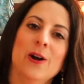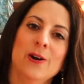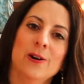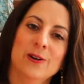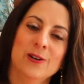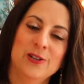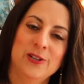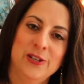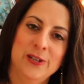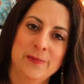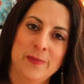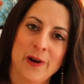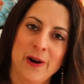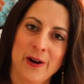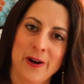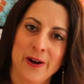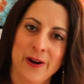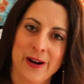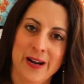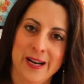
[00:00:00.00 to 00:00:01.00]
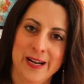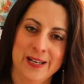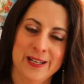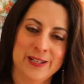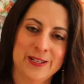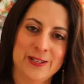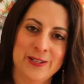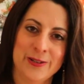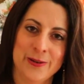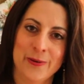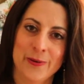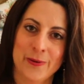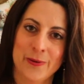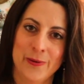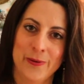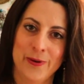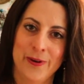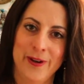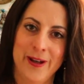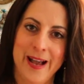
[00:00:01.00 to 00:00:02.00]
Hershey bar. It is so
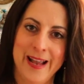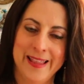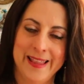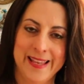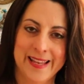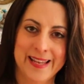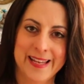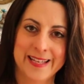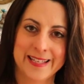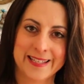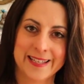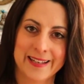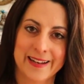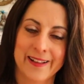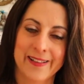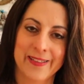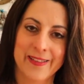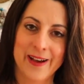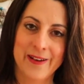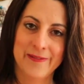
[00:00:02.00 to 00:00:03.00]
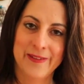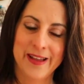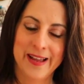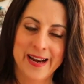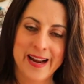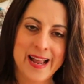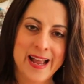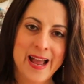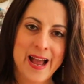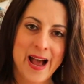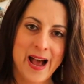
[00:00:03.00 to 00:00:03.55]
cool. I think he's gonna love it.